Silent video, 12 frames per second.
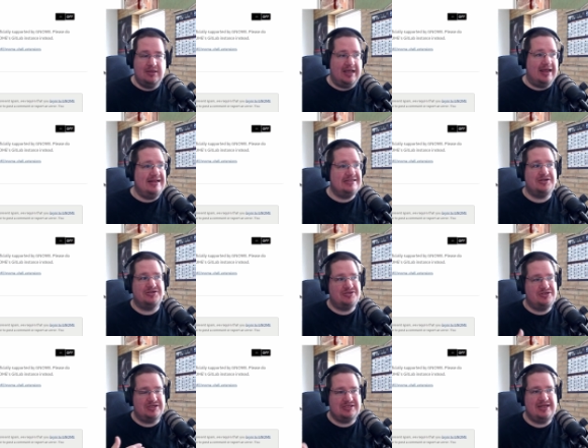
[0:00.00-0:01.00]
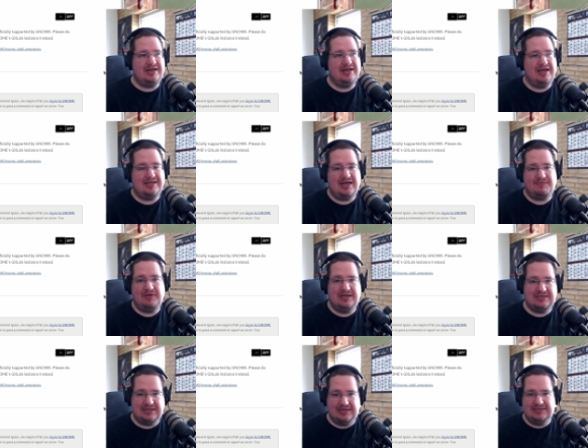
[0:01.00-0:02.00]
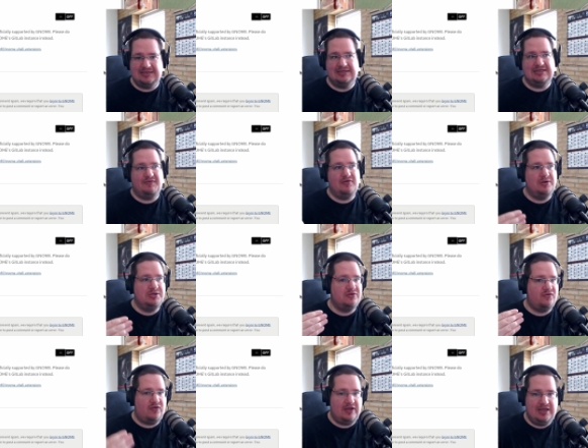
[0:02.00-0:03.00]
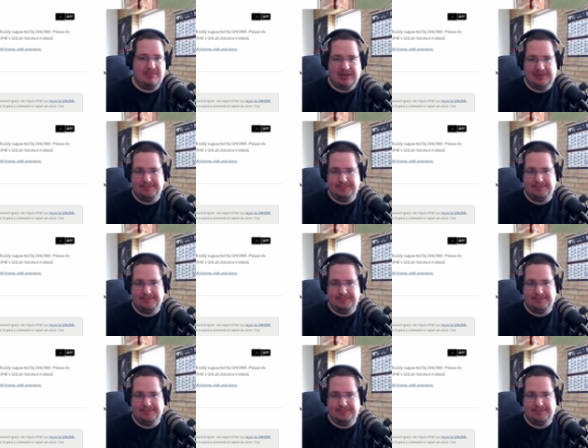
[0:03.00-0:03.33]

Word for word: And it's not just that like that with extensions. If we go into theming,